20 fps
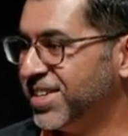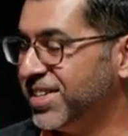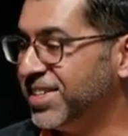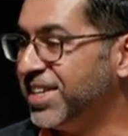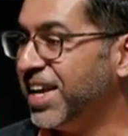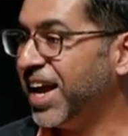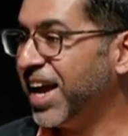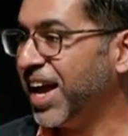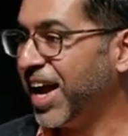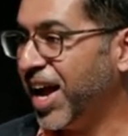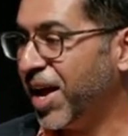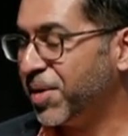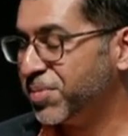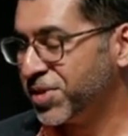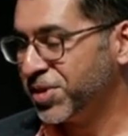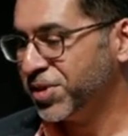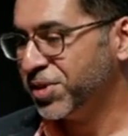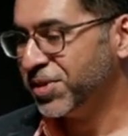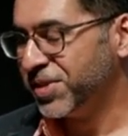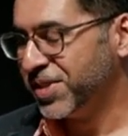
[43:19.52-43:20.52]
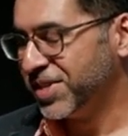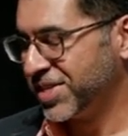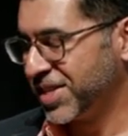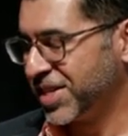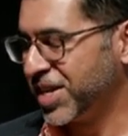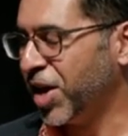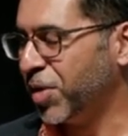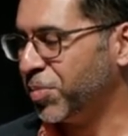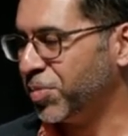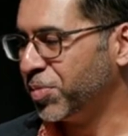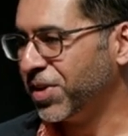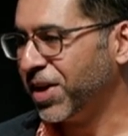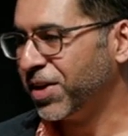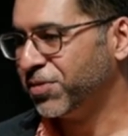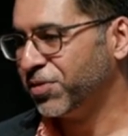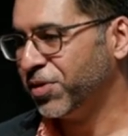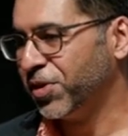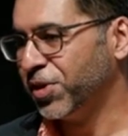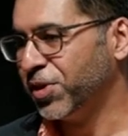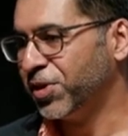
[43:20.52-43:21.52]
Yeah, absolutely. There's a couple I
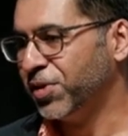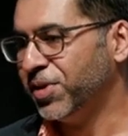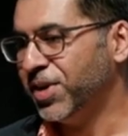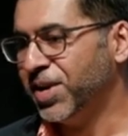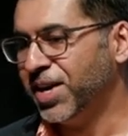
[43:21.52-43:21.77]
follow.